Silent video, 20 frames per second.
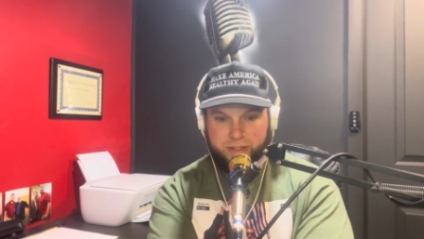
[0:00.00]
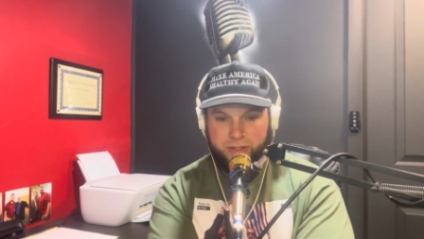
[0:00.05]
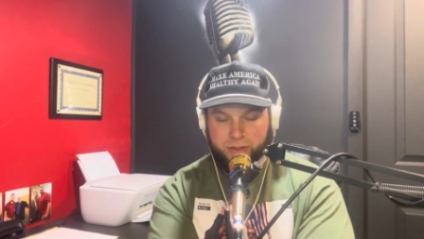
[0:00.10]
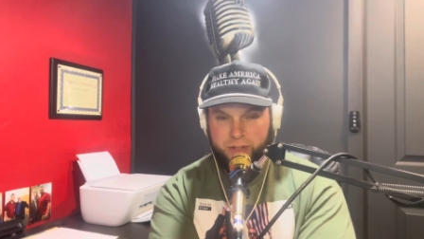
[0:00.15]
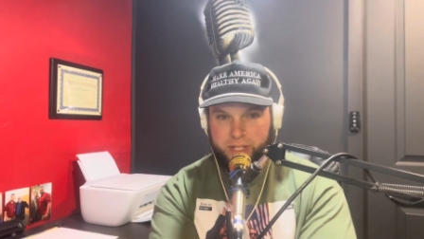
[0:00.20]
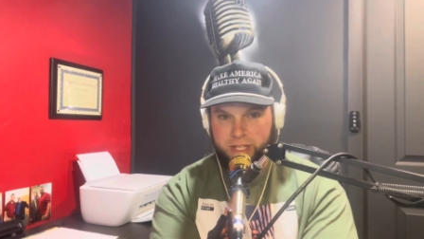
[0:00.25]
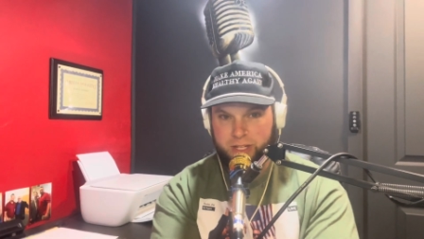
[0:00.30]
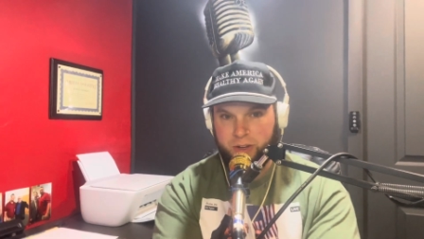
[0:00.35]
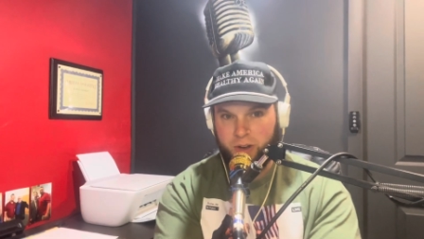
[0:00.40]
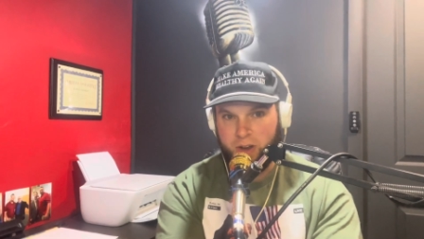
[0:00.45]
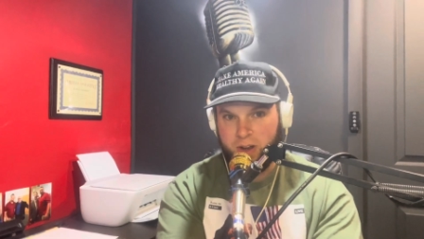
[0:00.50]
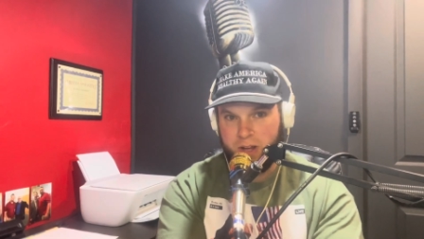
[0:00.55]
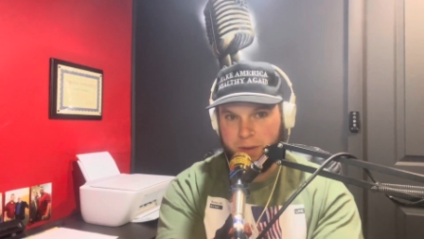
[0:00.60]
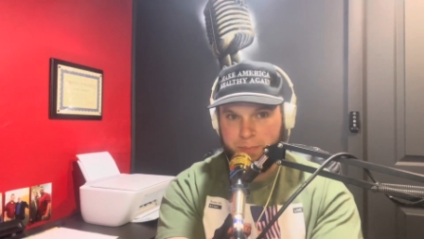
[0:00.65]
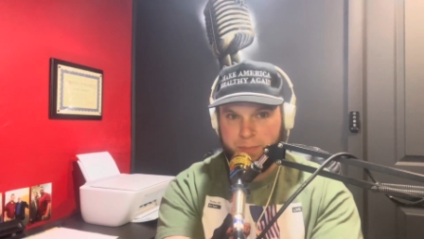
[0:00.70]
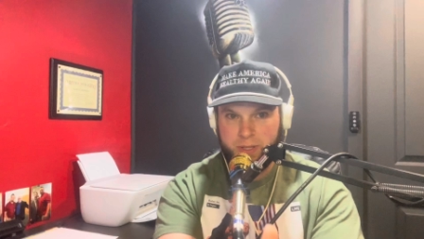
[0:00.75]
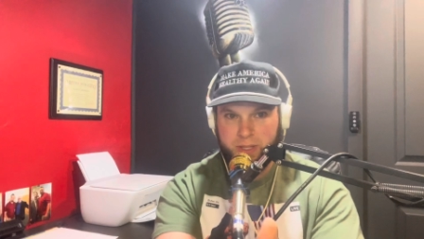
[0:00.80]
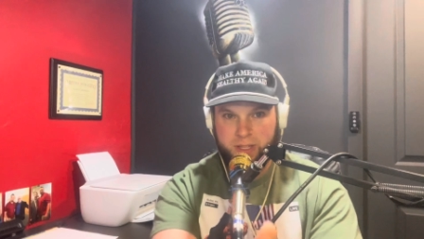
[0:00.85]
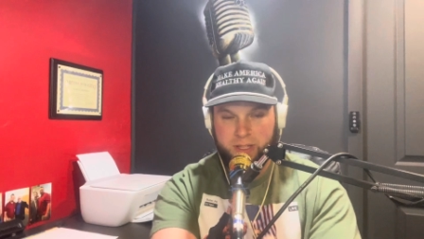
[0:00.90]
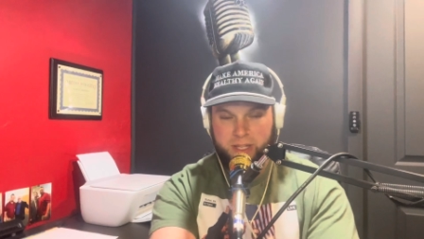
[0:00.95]
Don't get caught
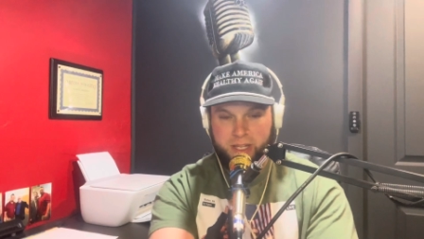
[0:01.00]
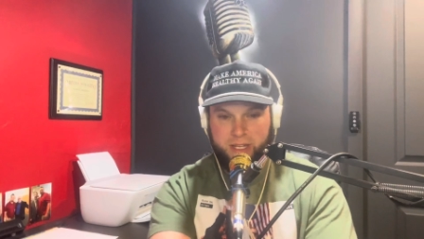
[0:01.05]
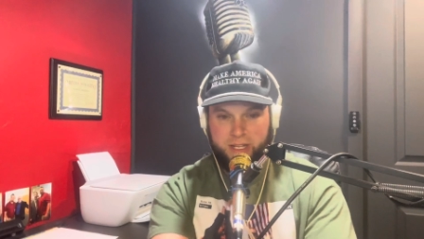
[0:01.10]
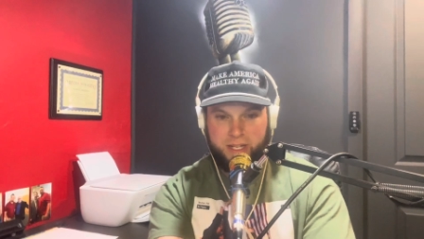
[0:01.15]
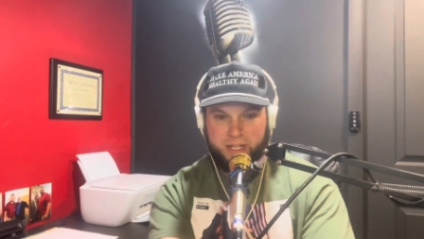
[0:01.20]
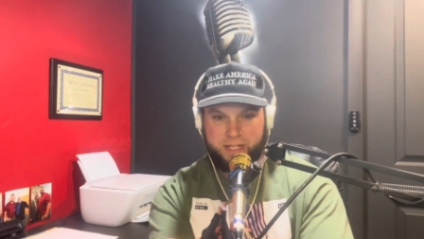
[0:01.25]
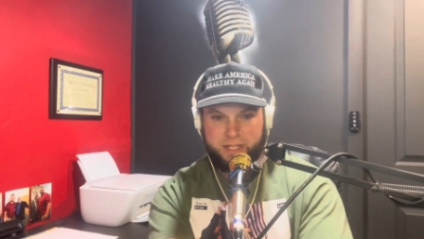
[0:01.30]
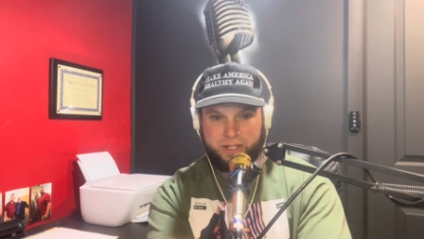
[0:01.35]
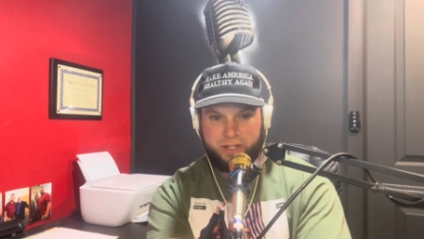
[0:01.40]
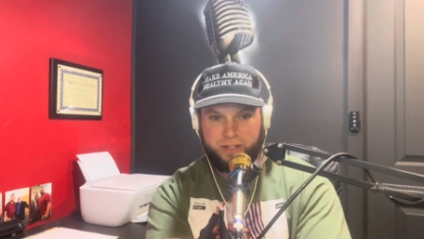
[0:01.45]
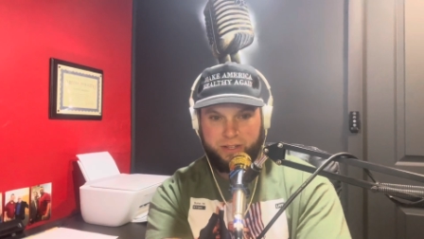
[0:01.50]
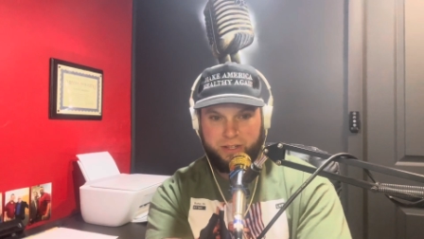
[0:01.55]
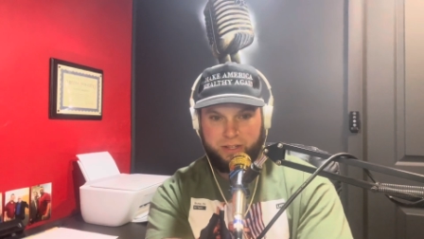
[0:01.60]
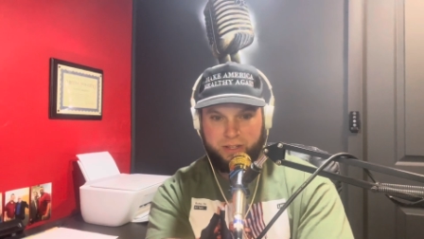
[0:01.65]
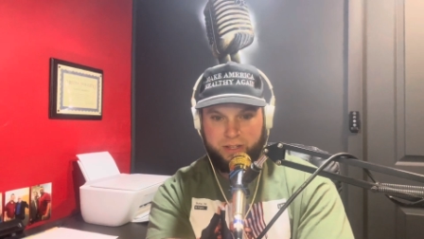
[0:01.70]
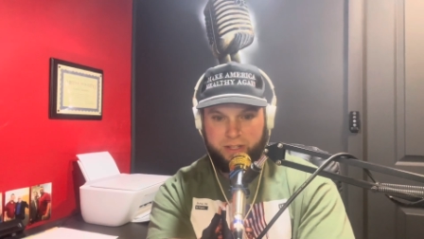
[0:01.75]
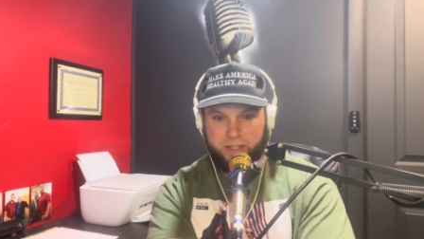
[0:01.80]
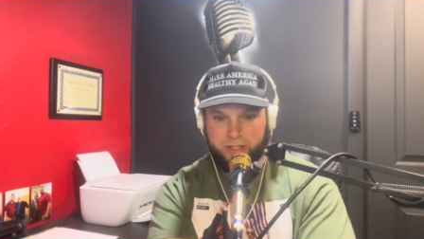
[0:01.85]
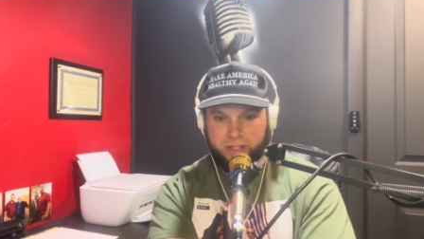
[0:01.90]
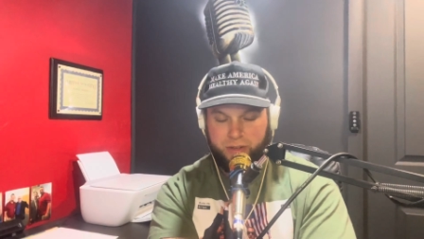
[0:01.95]
up in, in
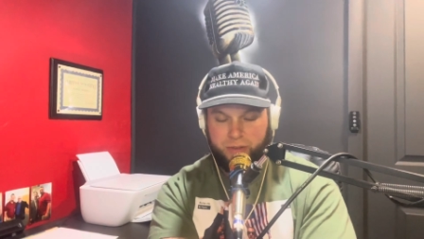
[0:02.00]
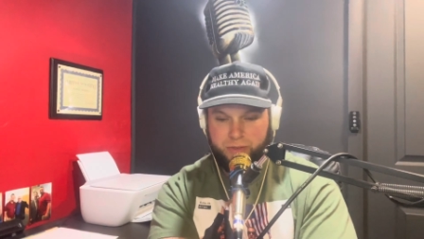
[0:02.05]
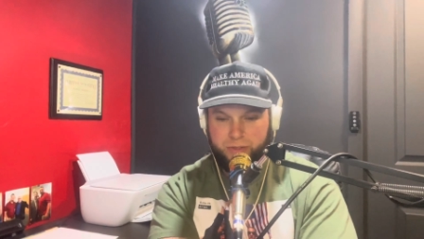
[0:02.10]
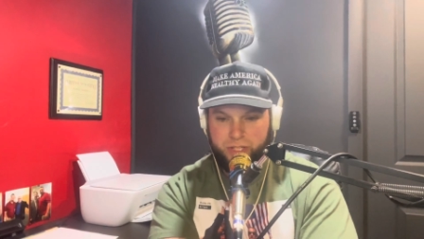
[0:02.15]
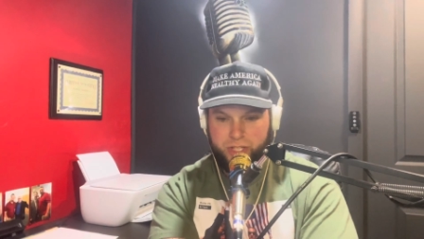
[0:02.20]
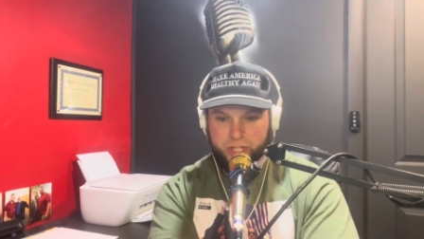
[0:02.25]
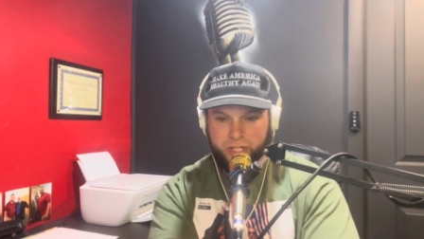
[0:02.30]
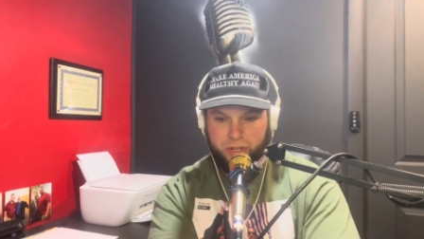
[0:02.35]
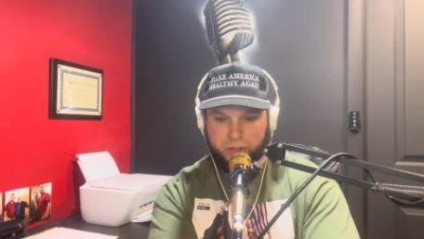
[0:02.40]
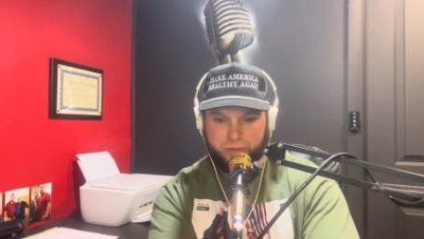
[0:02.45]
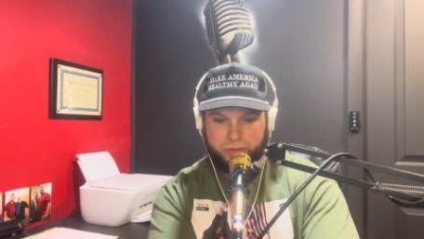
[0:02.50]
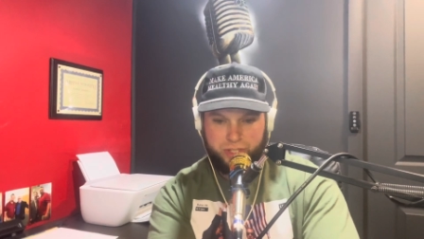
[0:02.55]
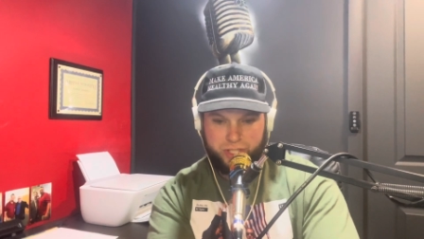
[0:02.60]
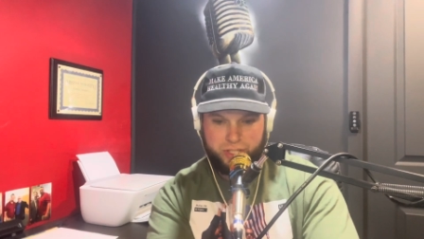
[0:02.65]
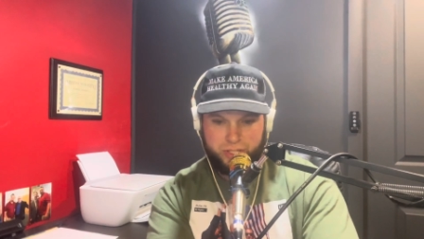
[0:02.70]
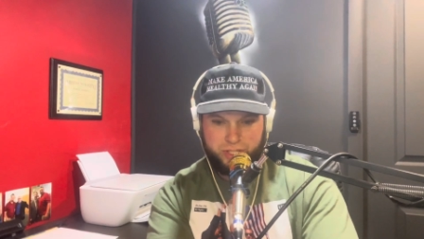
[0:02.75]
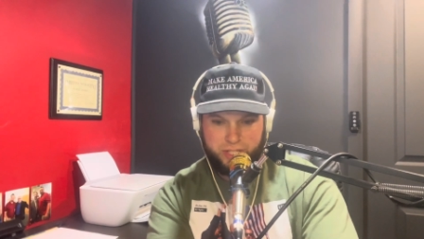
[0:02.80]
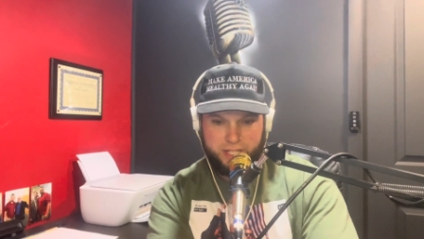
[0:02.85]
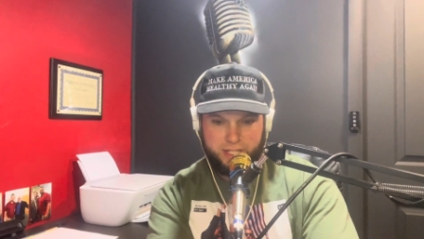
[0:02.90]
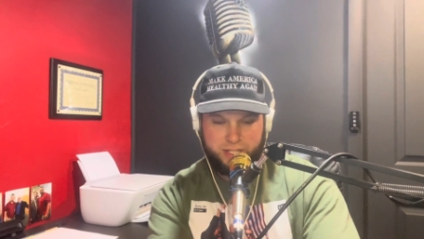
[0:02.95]
necessarily don't don't
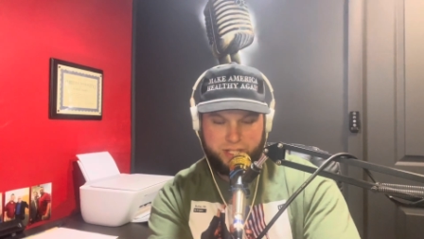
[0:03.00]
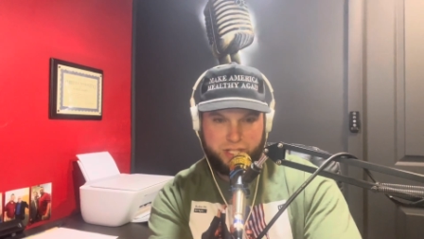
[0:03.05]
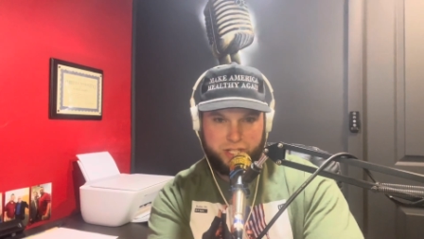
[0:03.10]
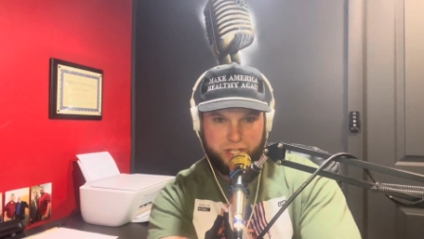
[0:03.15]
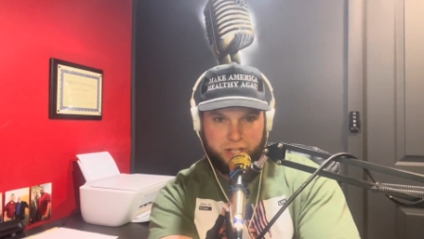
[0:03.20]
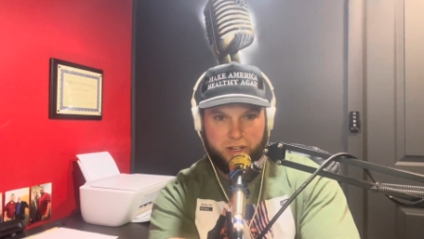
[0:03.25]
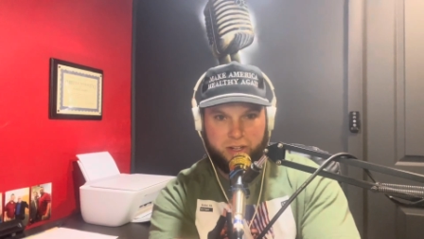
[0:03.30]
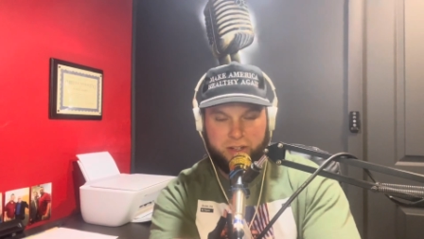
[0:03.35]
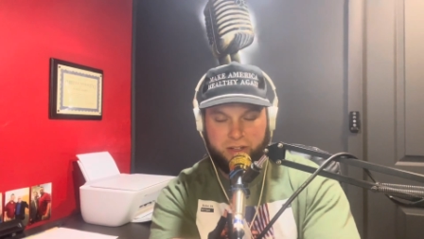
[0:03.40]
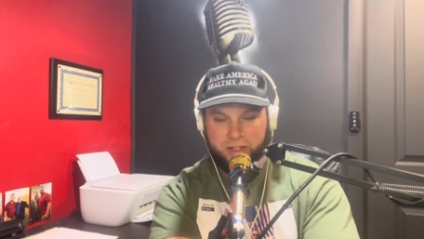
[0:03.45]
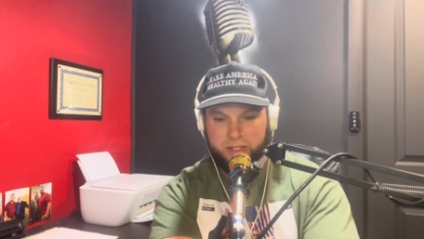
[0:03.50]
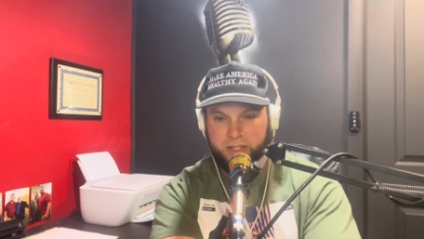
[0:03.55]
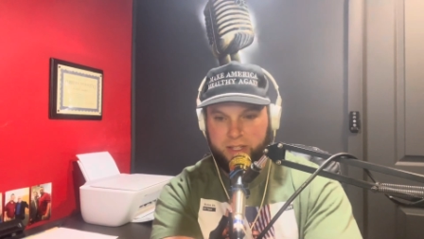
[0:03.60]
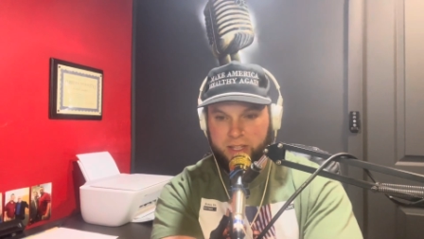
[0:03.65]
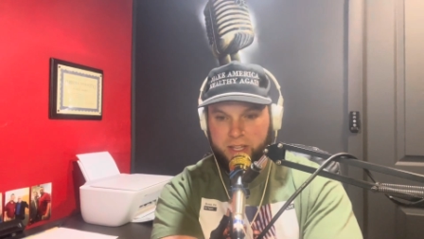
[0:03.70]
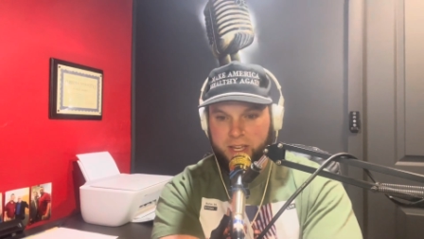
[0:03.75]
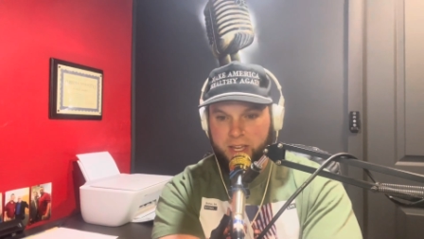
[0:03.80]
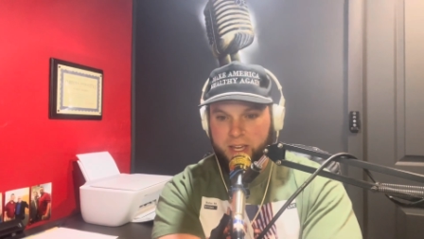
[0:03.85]
just get stuck on